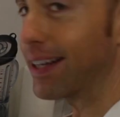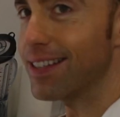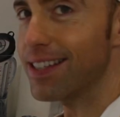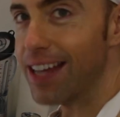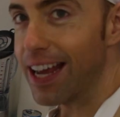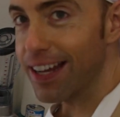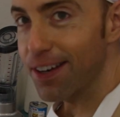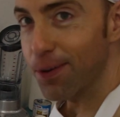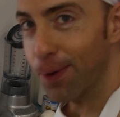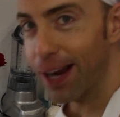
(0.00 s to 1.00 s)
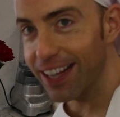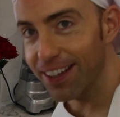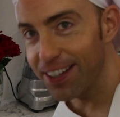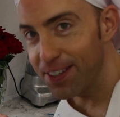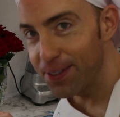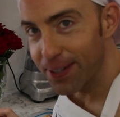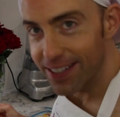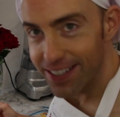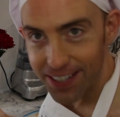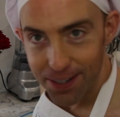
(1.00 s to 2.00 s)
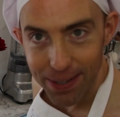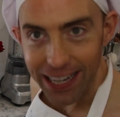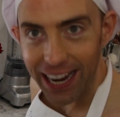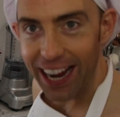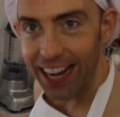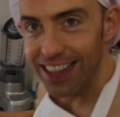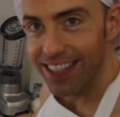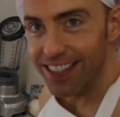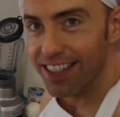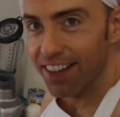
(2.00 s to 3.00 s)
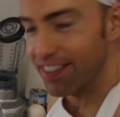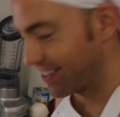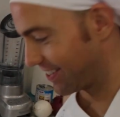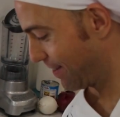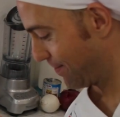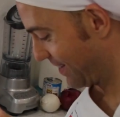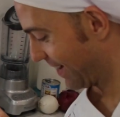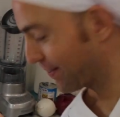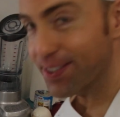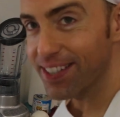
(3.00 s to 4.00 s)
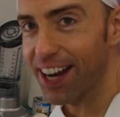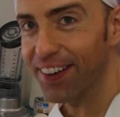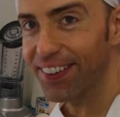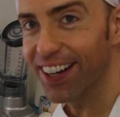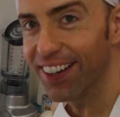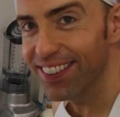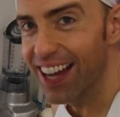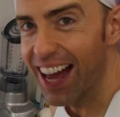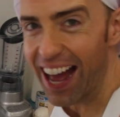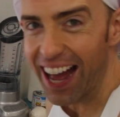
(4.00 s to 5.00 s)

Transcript: I can stand in a way that you can see me and this stuff in the same shot. We'll see how it goes.